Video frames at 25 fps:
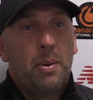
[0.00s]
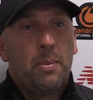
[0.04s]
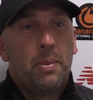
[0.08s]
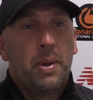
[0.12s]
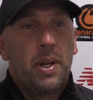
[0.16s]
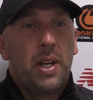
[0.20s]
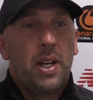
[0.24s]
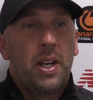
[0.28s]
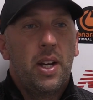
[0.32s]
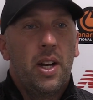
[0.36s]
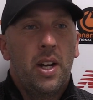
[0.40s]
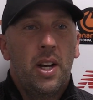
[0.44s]

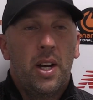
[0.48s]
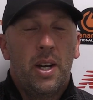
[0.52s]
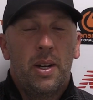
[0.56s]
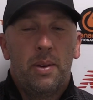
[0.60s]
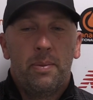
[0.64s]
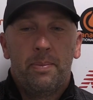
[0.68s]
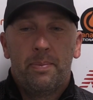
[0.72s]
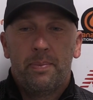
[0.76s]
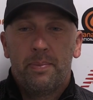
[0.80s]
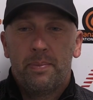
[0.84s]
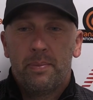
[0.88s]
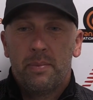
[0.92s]
be
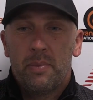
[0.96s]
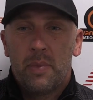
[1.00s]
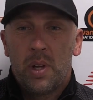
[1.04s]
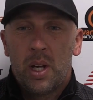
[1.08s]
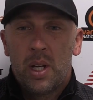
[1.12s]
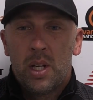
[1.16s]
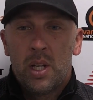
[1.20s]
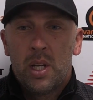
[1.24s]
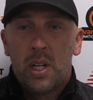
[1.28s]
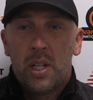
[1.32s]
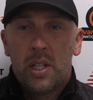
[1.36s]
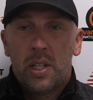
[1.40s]
none
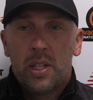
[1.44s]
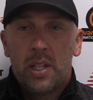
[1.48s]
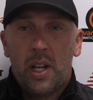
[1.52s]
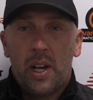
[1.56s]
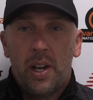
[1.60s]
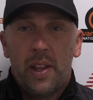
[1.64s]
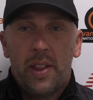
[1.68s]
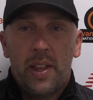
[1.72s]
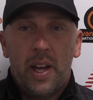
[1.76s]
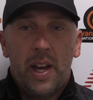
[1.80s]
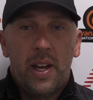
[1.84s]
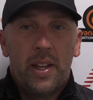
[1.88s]

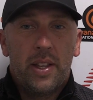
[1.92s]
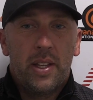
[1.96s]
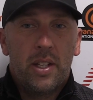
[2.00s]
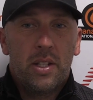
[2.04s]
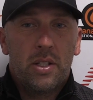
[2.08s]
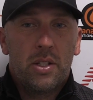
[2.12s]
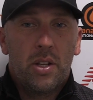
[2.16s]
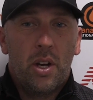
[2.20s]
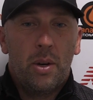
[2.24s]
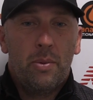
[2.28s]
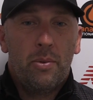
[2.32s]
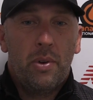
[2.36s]
of that
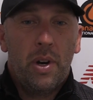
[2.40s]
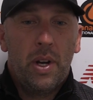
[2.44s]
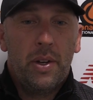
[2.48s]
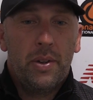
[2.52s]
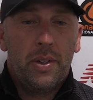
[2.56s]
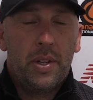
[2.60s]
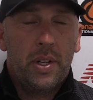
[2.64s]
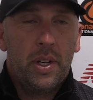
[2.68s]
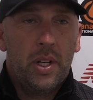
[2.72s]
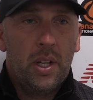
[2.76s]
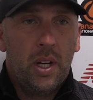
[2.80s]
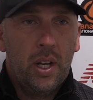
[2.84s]
this time
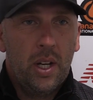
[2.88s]
around.